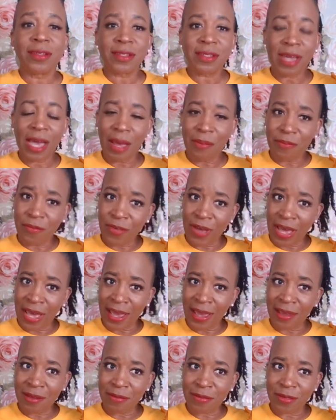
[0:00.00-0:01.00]
top
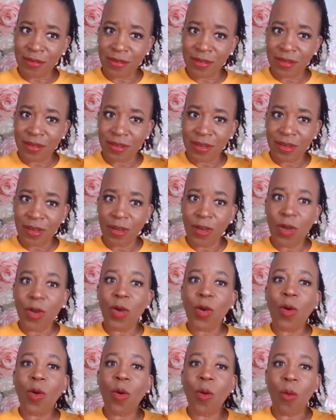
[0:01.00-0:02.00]
5
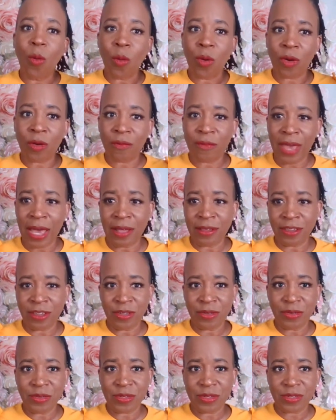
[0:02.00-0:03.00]
core
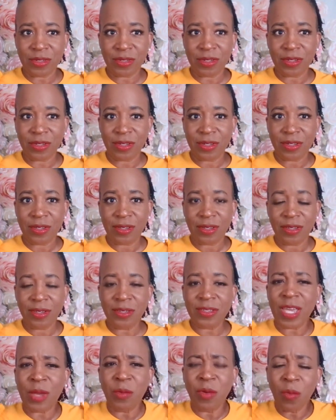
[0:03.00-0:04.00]
values? You
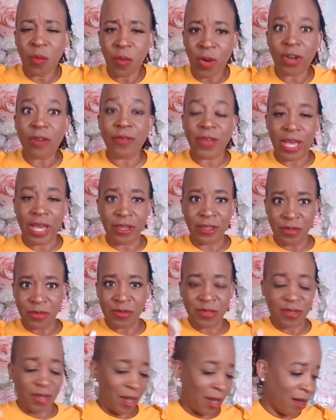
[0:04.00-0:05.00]
say, well, what are
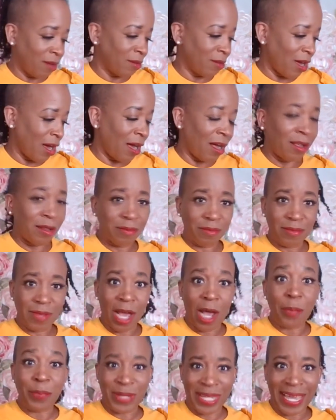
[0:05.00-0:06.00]
values? I'll
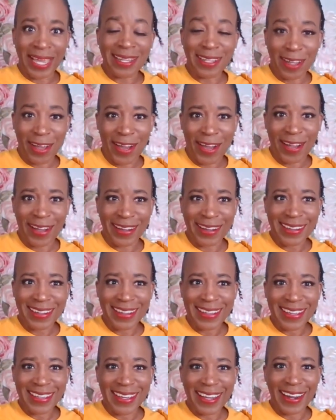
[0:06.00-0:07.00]
play along.
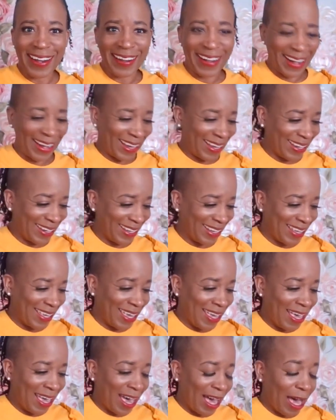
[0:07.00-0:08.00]
All right.
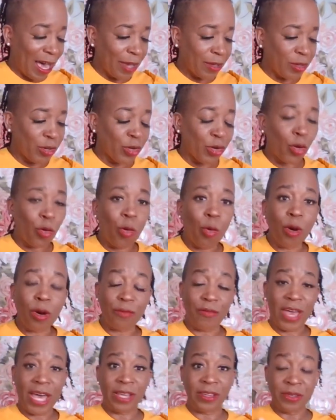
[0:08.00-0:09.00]
Your core
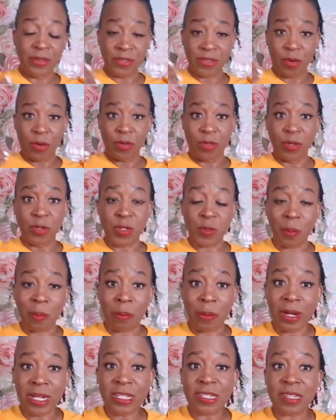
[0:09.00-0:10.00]
values are those
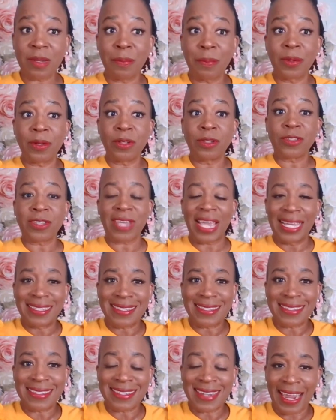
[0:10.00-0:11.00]
principles and
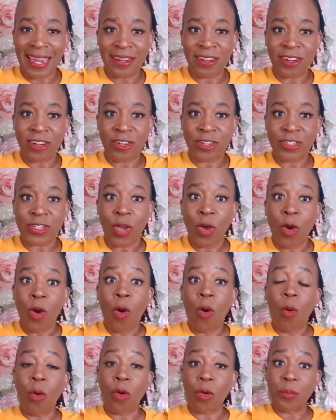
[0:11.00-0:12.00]
standards
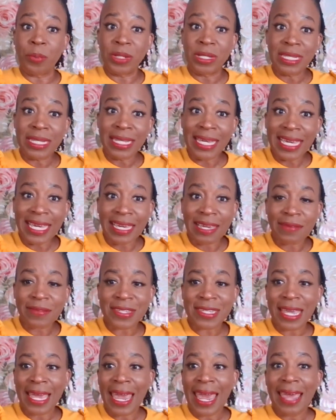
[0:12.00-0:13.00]
or
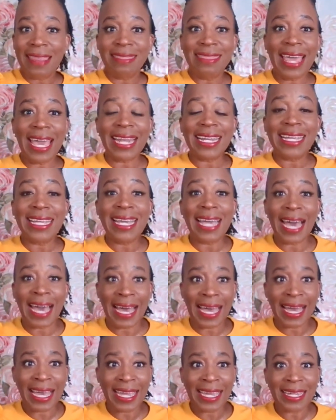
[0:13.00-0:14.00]
beliefs that
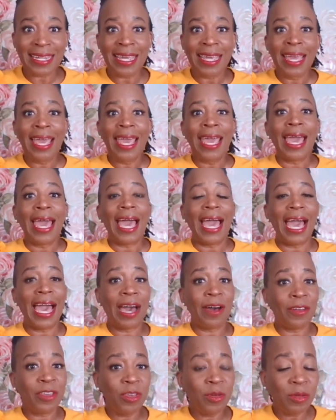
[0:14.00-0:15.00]
guide
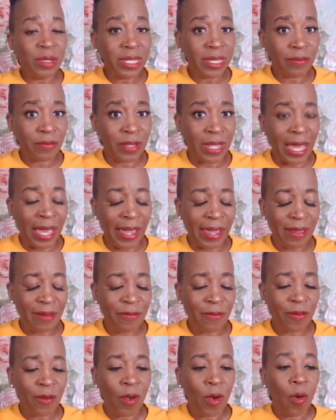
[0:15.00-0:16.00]
how you live
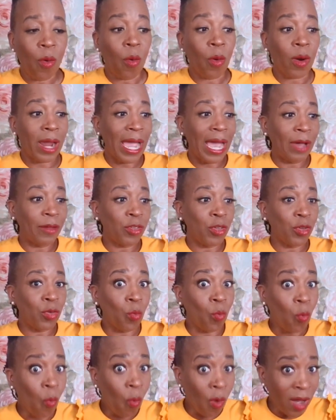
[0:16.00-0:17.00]
life or how you
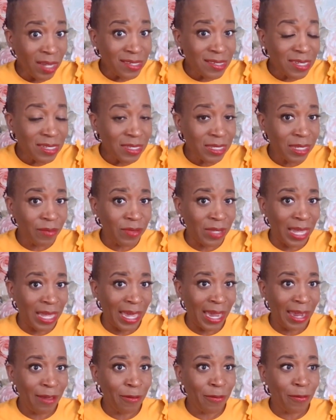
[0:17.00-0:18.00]
want to live
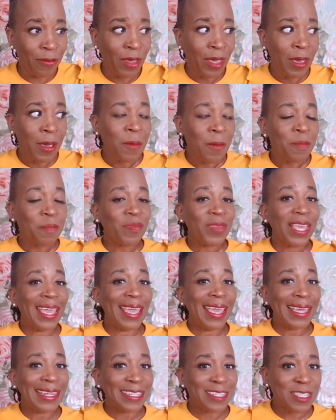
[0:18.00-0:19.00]
life
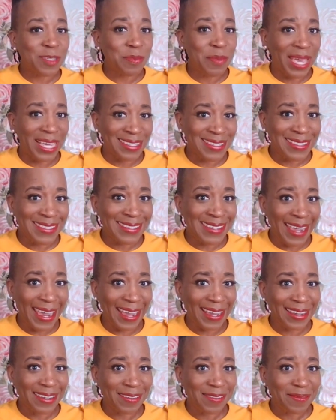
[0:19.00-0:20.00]
in its best
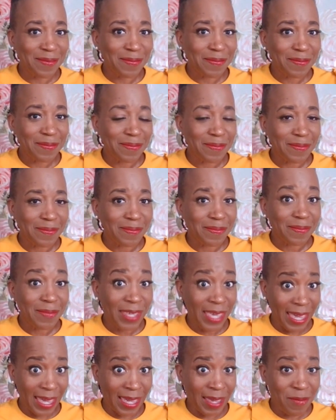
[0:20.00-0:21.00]
state.
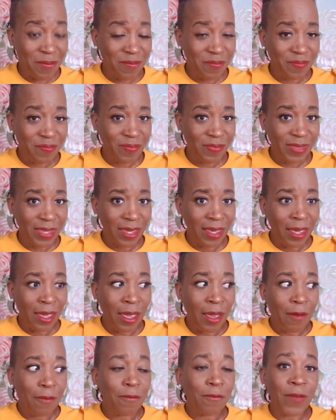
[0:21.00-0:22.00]
Okay?
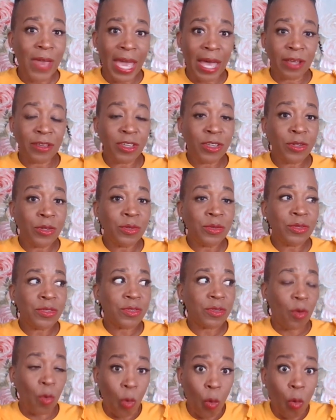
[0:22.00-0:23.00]

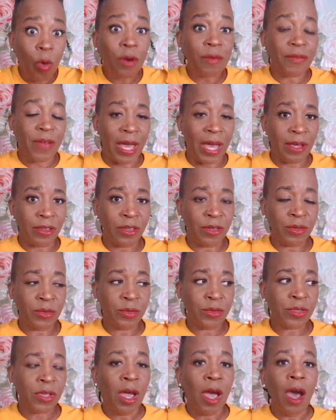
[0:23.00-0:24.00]
Values, core
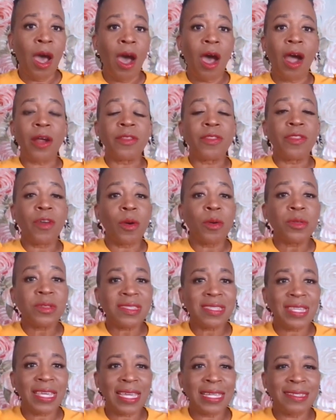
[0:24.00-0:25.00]
values, are those
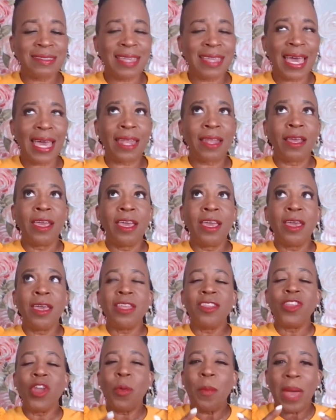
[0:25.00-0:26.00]
things that
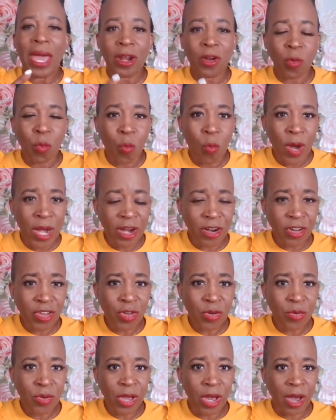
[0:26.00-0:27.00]
no matter where
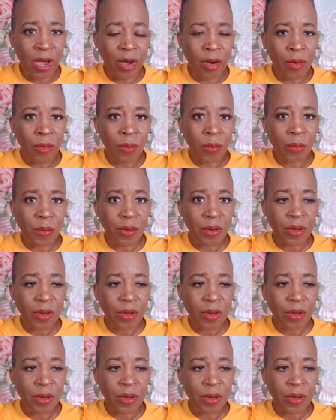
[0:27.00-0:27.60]
you go,